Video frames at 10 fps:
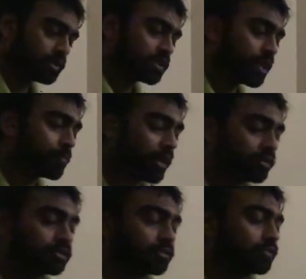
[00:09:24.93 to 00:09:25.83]
Ten of
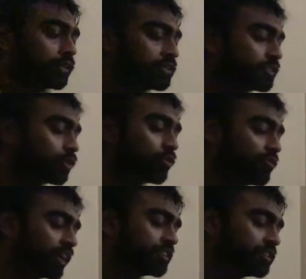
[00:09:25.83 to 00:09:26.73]
Pentacles reverse. Don't
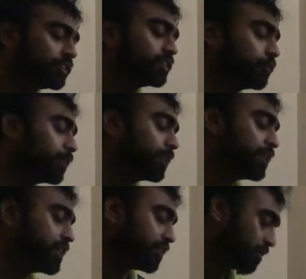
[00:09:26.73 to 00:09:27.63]
vest your
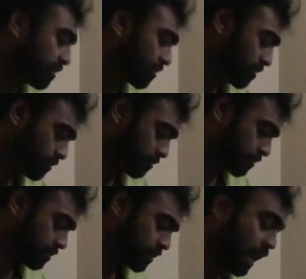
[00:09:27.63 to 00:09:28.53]
stability in another.
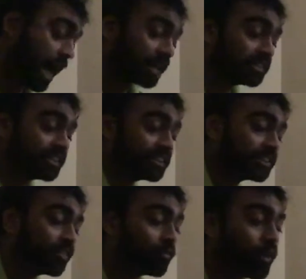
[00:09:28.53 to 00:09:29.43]
And Six
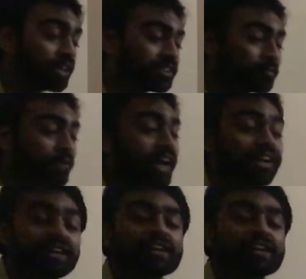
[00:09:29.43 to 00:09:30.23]
of Wands upright.